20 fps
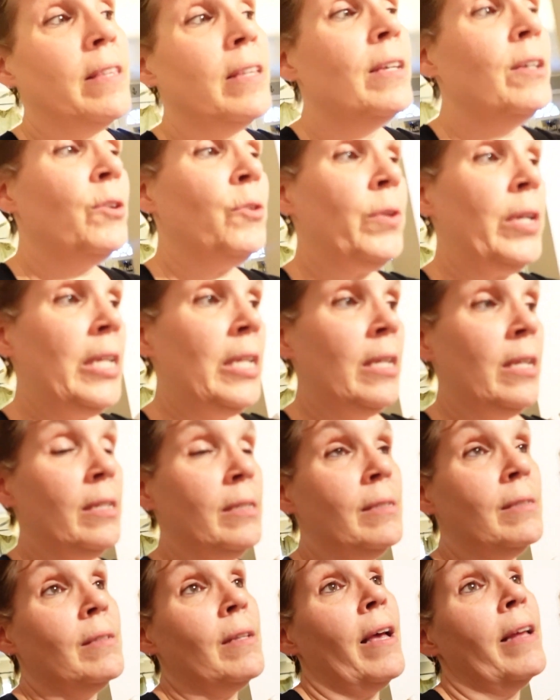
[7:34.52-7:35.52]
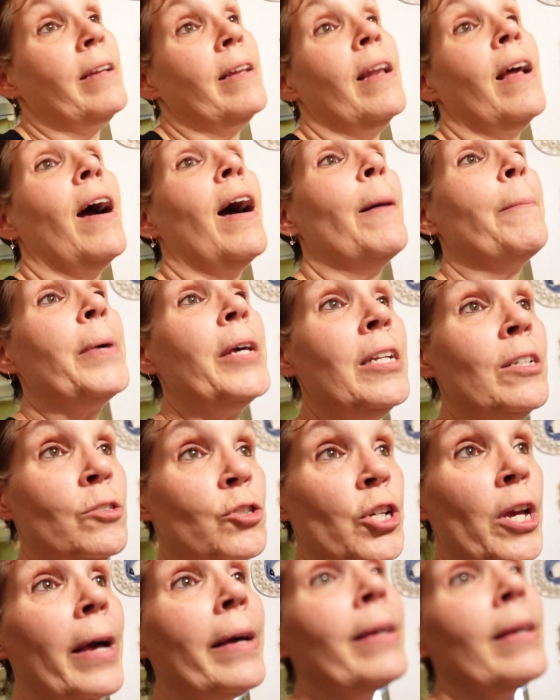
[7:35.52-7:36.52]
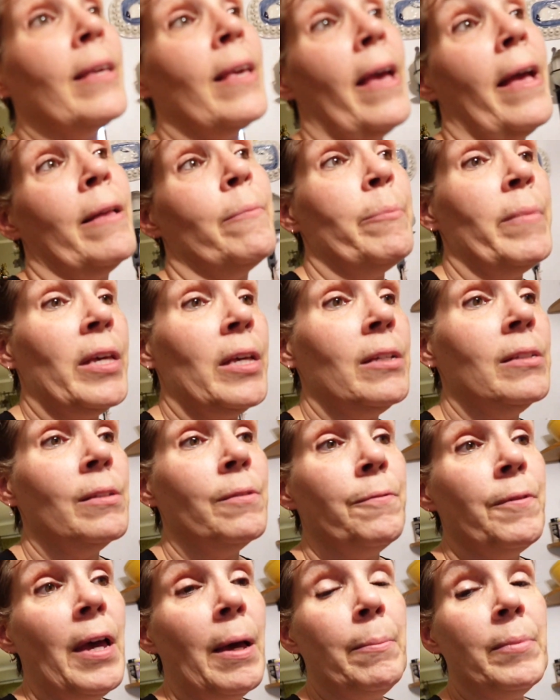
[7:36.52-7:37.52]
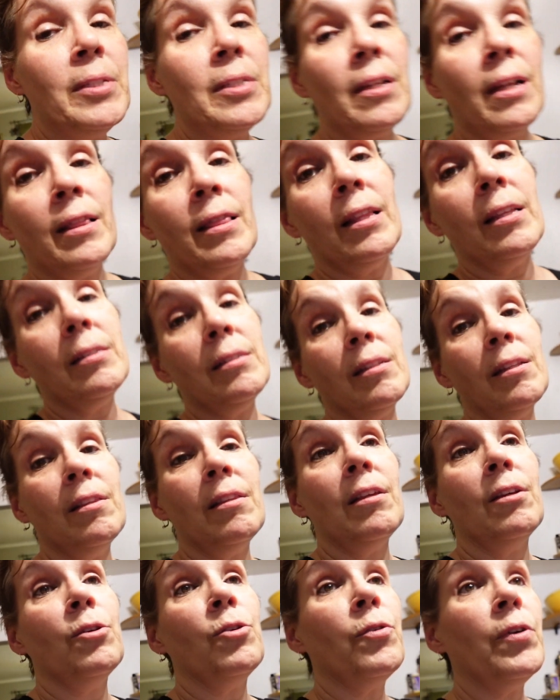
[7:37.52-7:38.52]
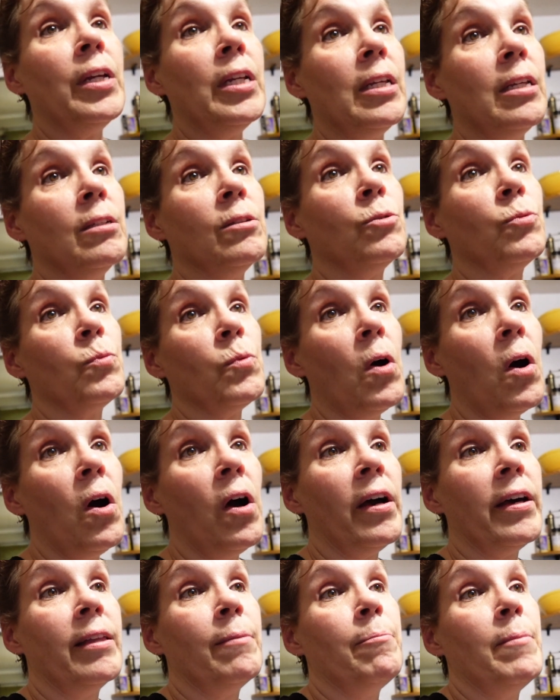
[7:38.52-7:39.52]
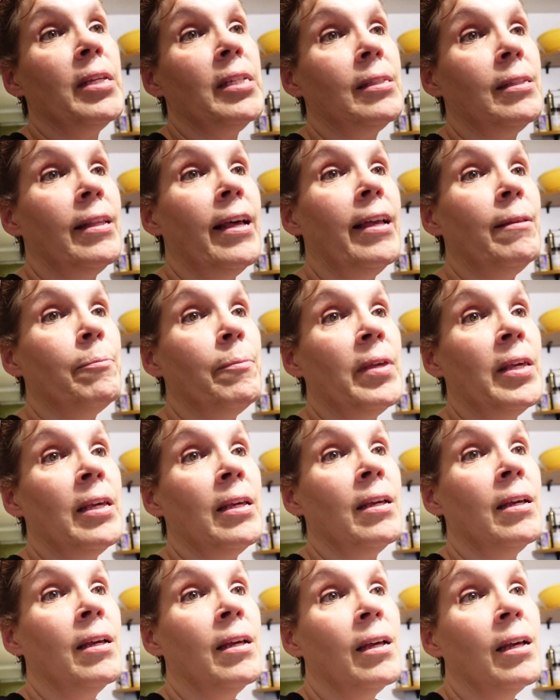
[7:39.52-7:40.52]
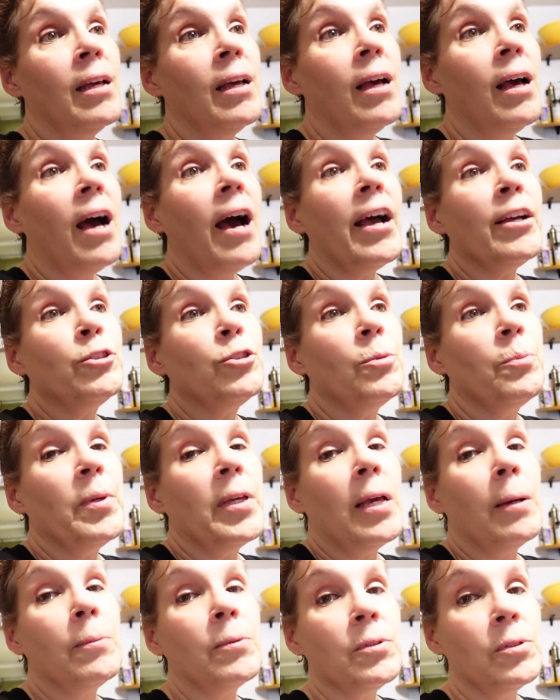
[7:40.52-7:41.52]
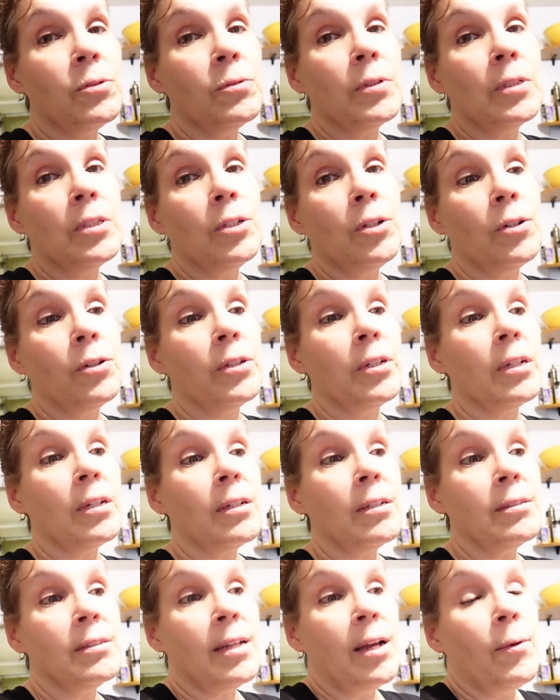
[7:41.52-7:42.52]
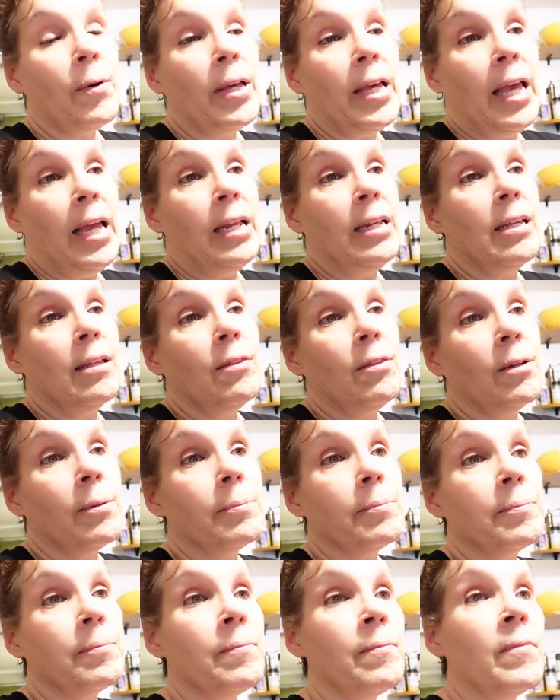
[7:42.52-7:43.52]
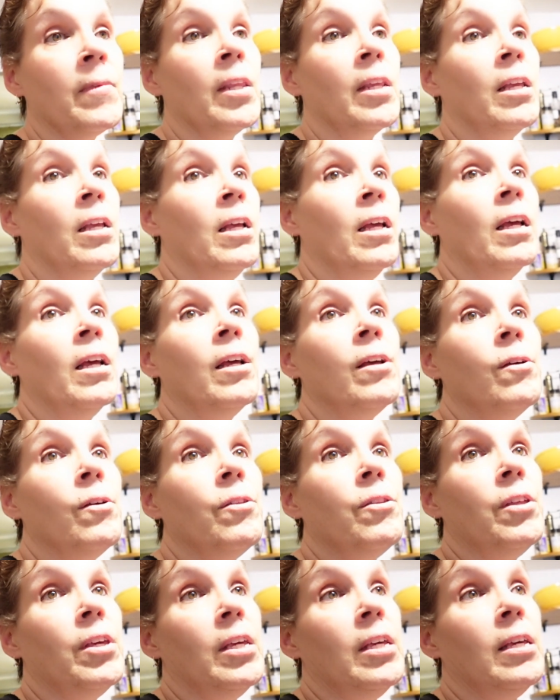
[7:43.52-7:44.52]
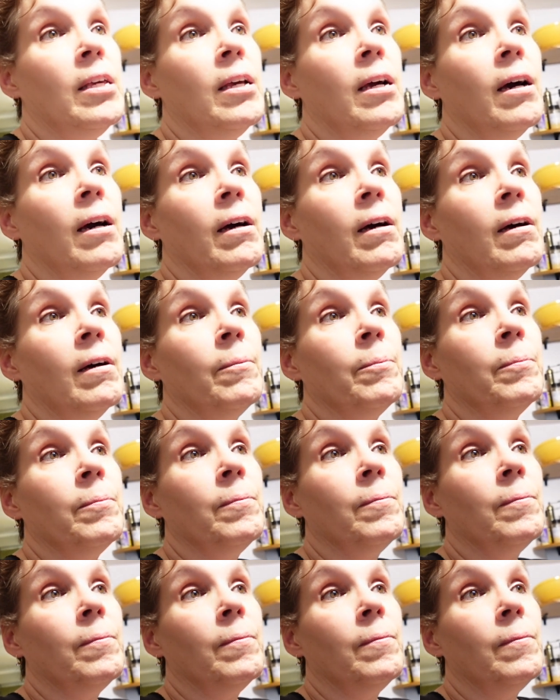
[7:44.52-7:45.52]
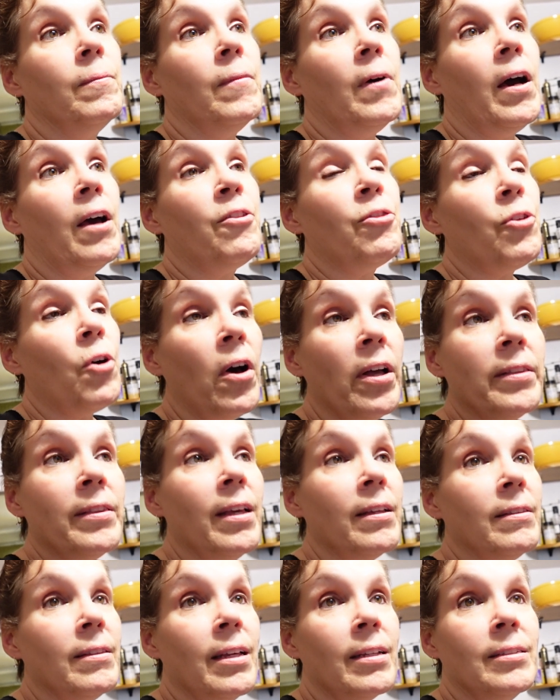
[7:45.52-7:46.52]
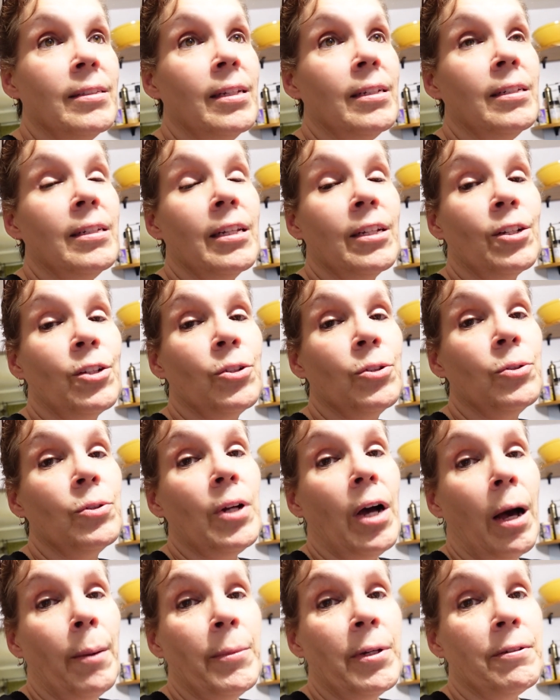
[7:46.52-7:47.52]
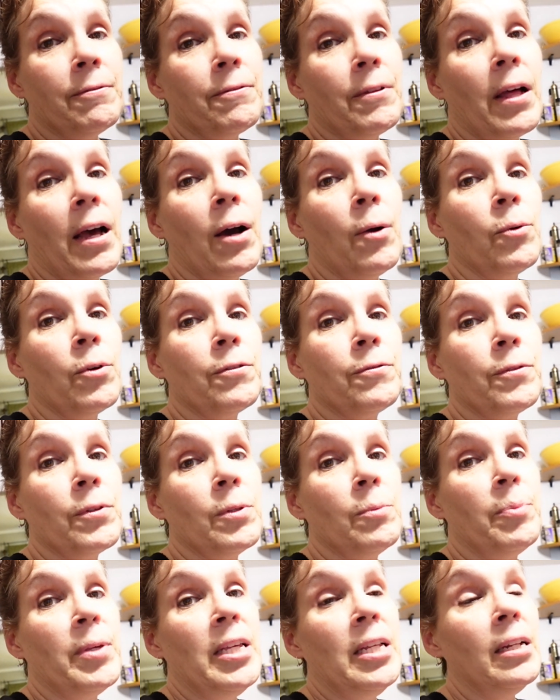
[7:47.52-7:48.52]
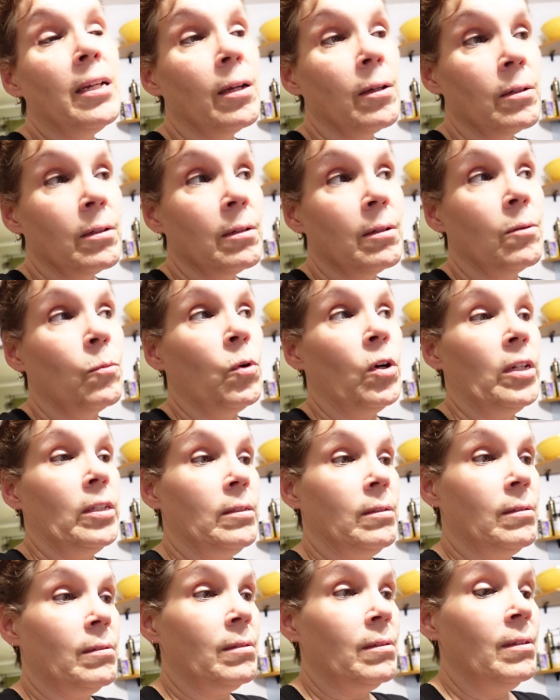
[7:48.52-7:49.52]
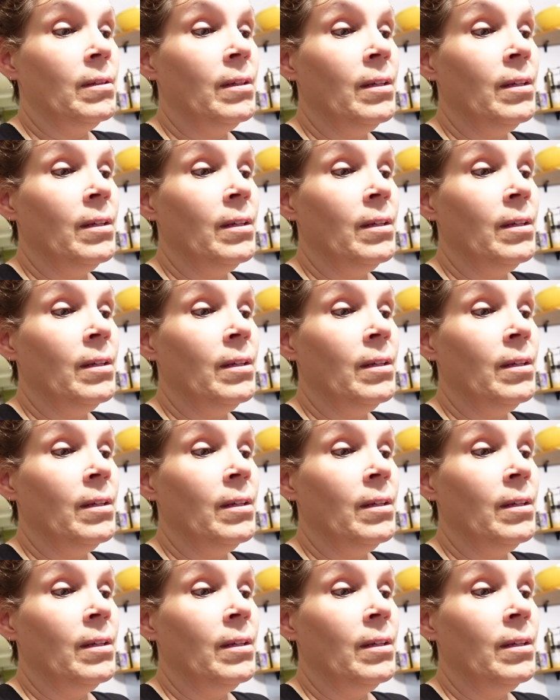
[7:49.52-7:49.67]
the ingredients, and I'm going to check again, because if Amazon listed the ingredients wrong and misled me, I should be able to return it, because now I can't eat them. The, um, I thought that they didn't include almond flour for the peanut ones,